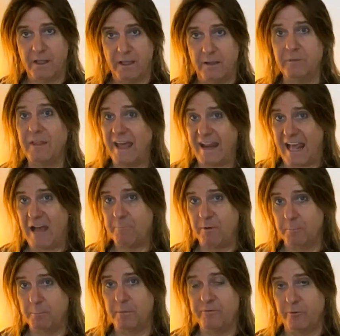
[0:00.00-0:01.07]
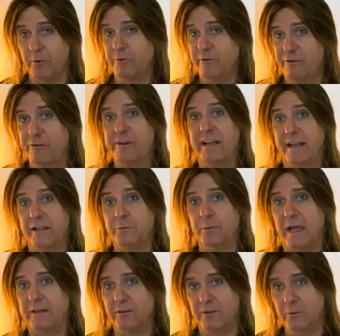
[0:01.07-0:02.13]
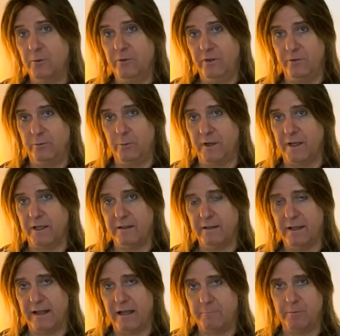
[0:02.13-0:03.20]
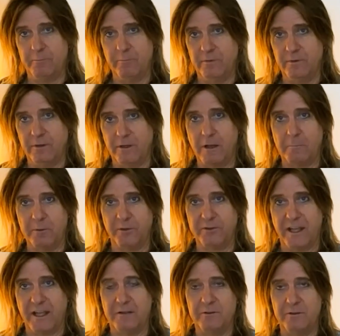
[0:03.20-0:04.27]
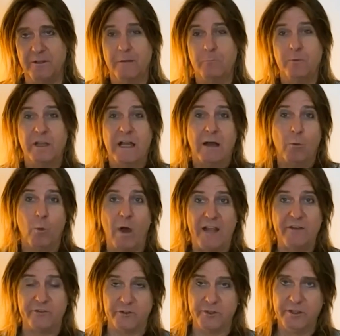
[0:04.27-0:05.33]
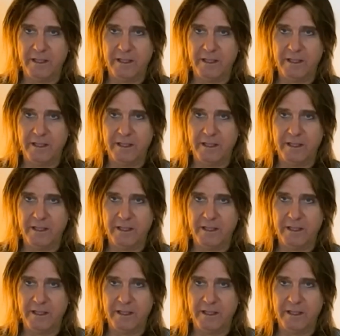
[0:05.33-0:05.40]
And that happened before we realized we had to do it this way. That happened a couple of times, and then we got wiser.